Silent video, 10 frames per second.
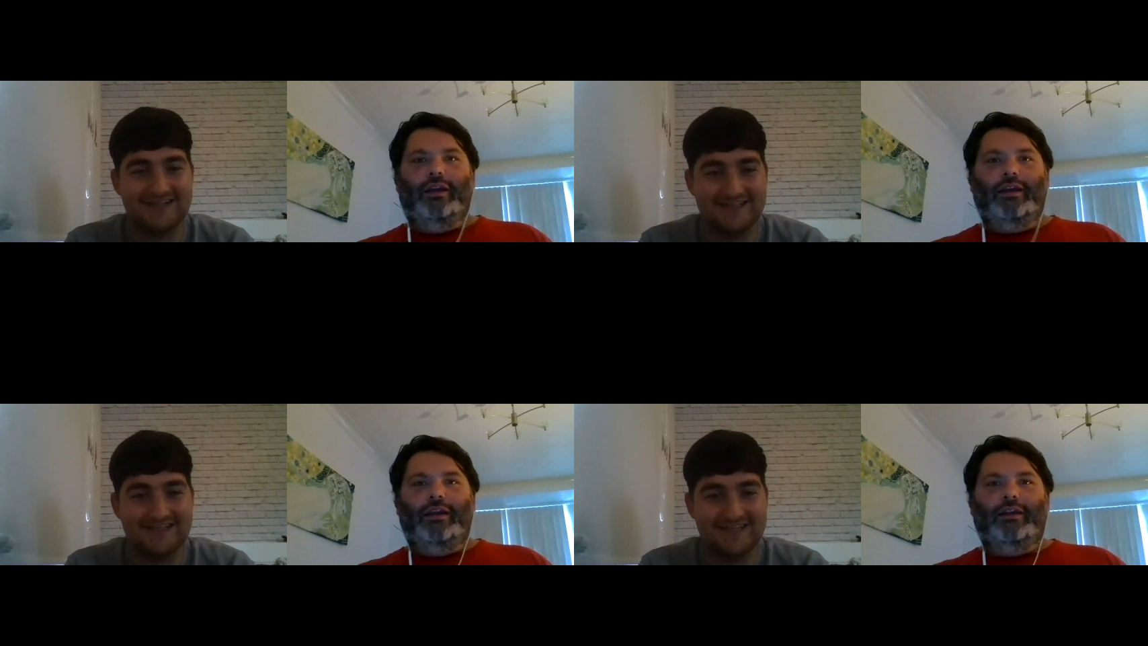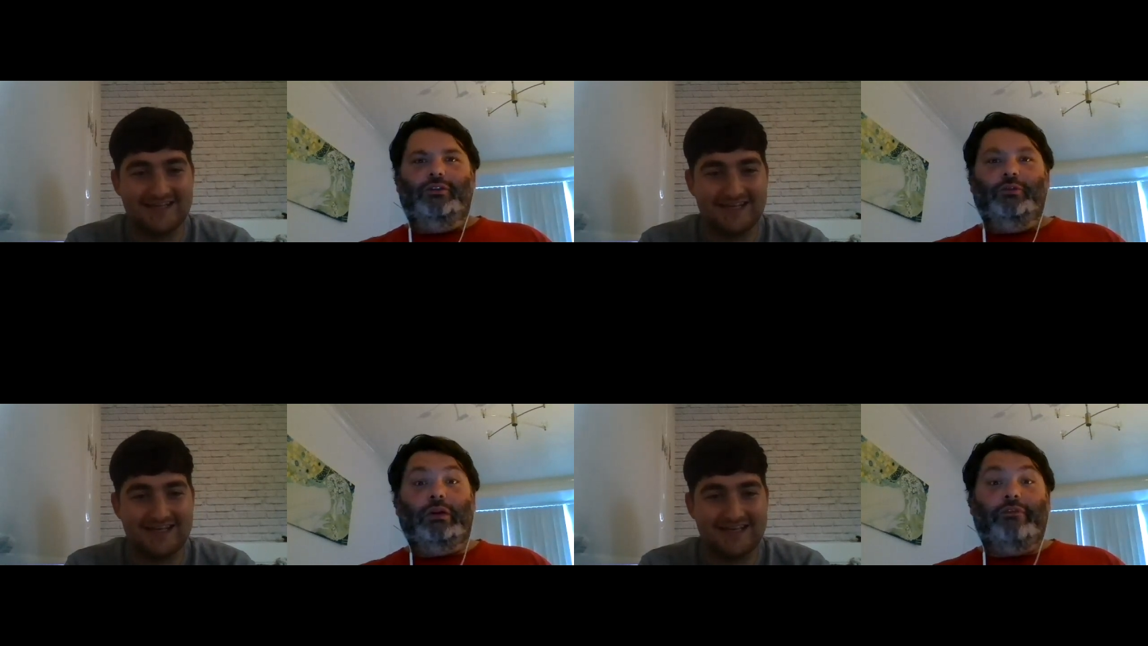Speaker 1: Uh,
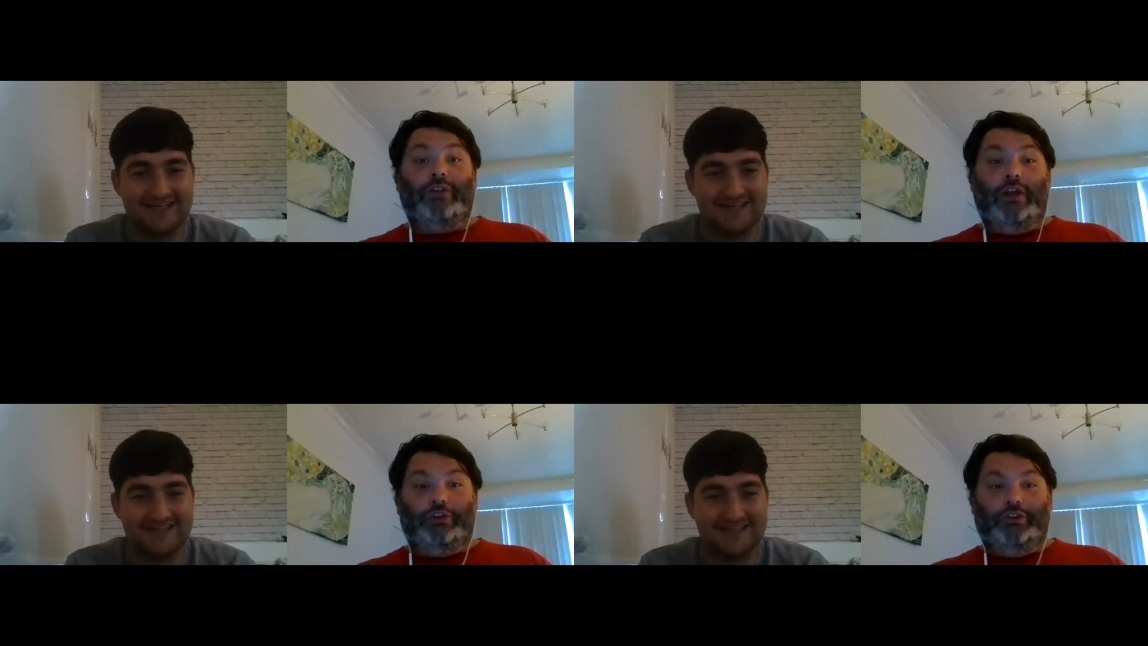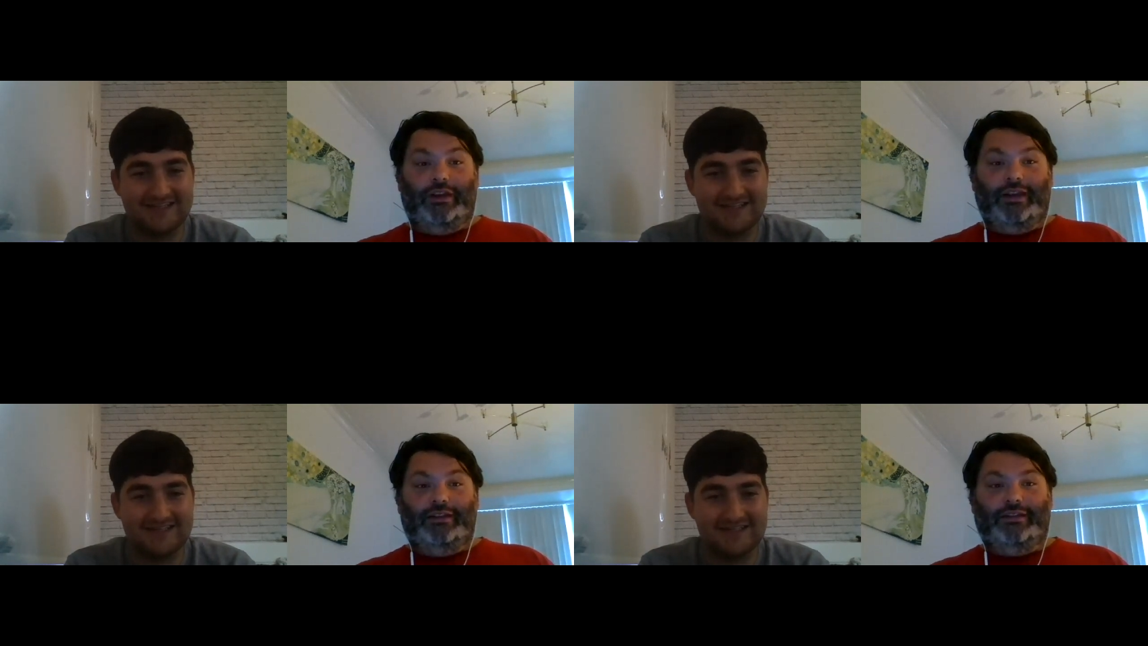so we're living out of
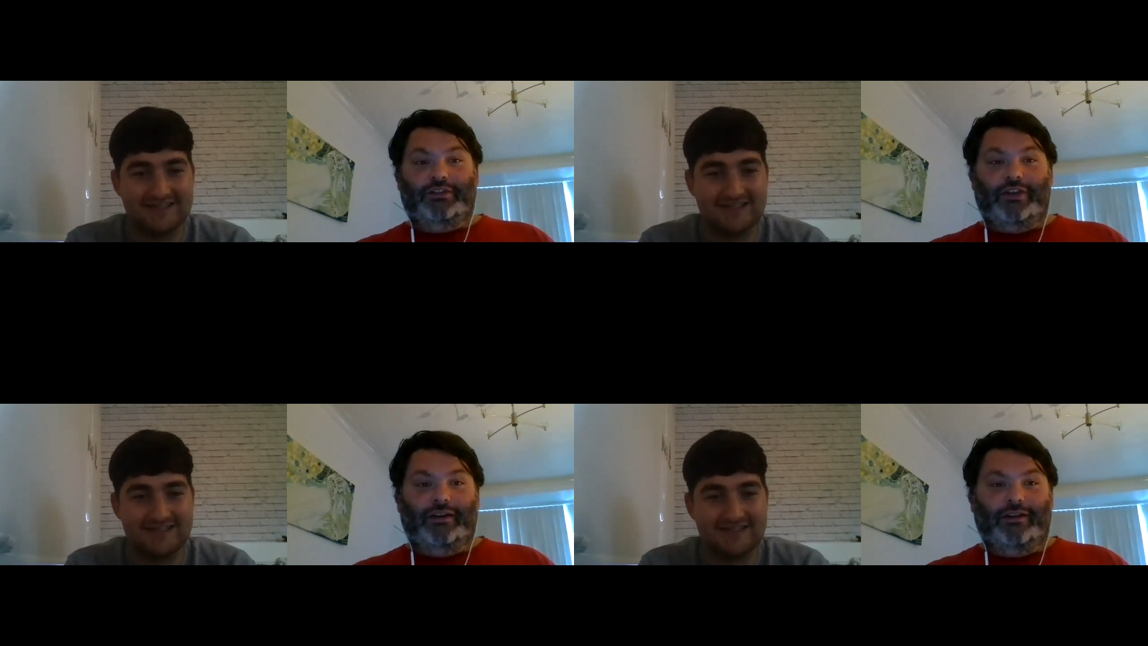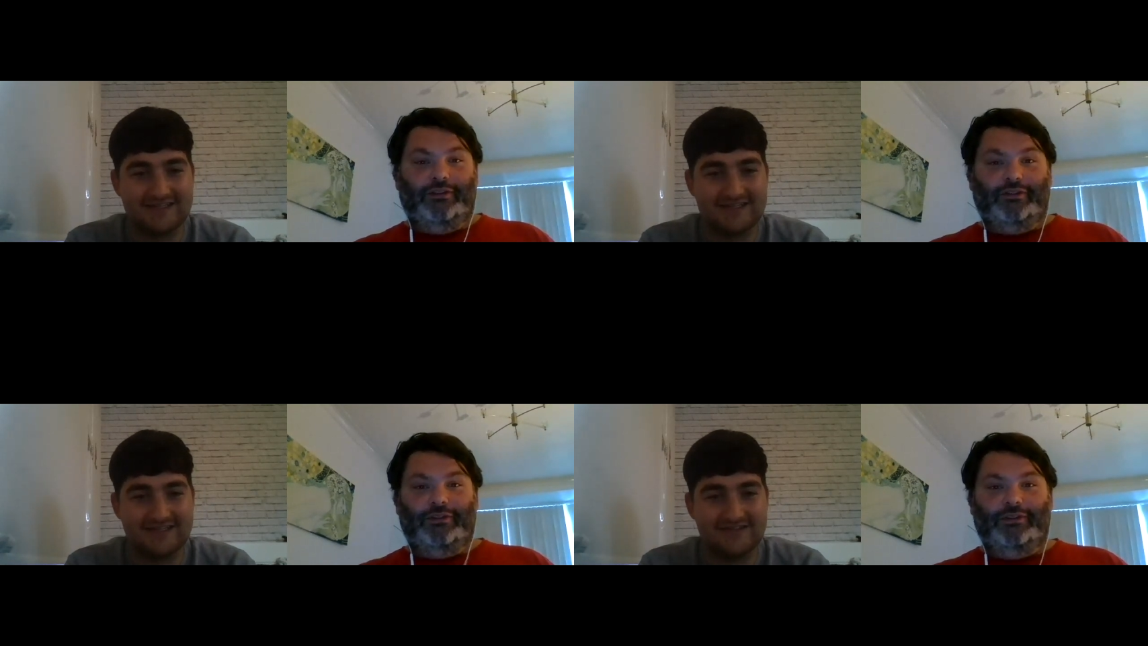suitcases right now.
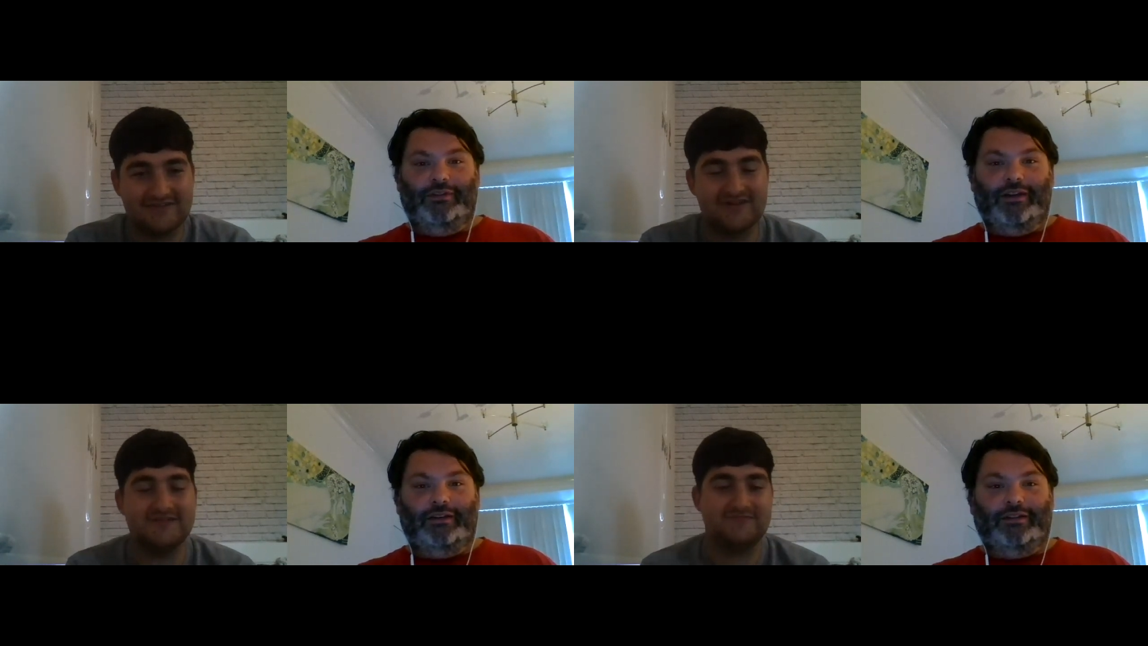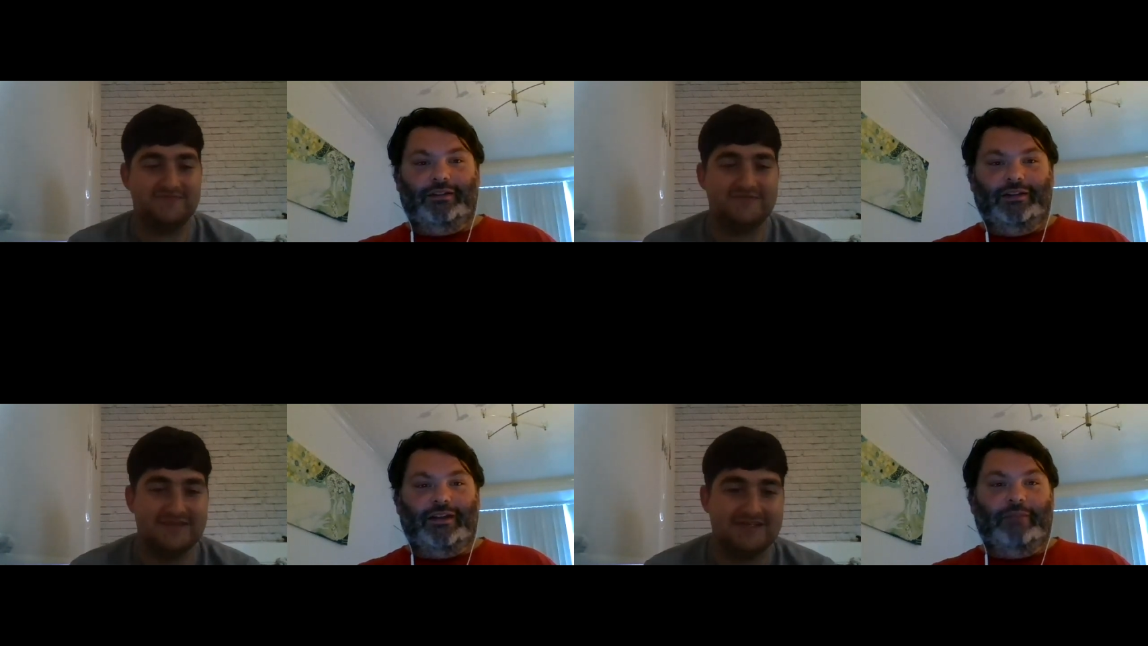So right. that's
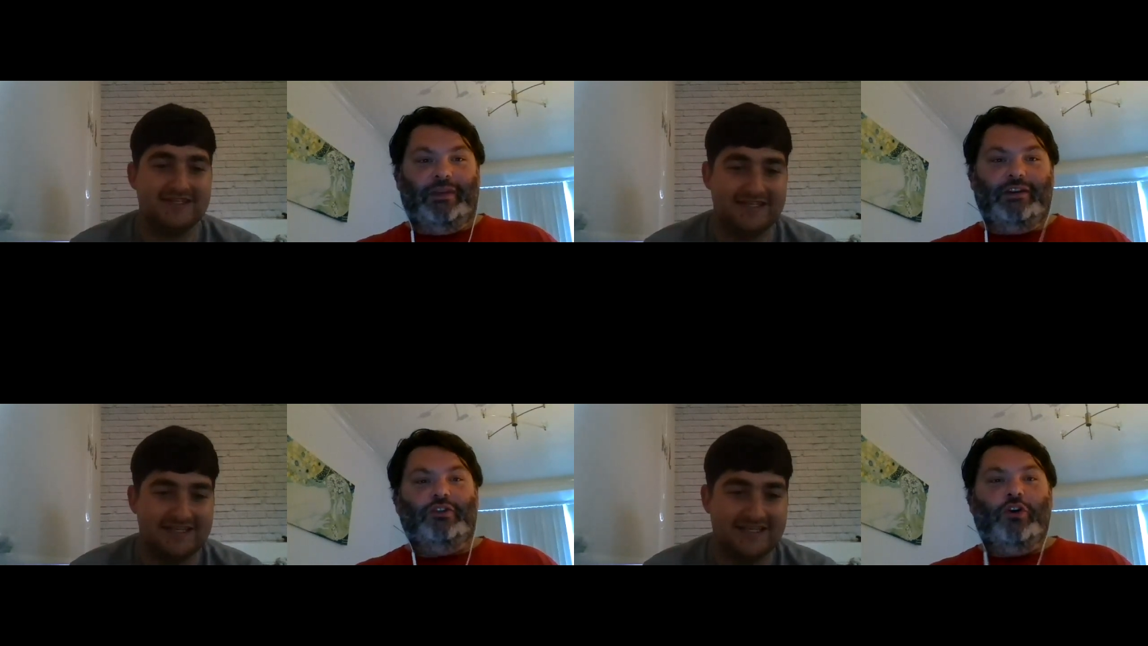it's like being on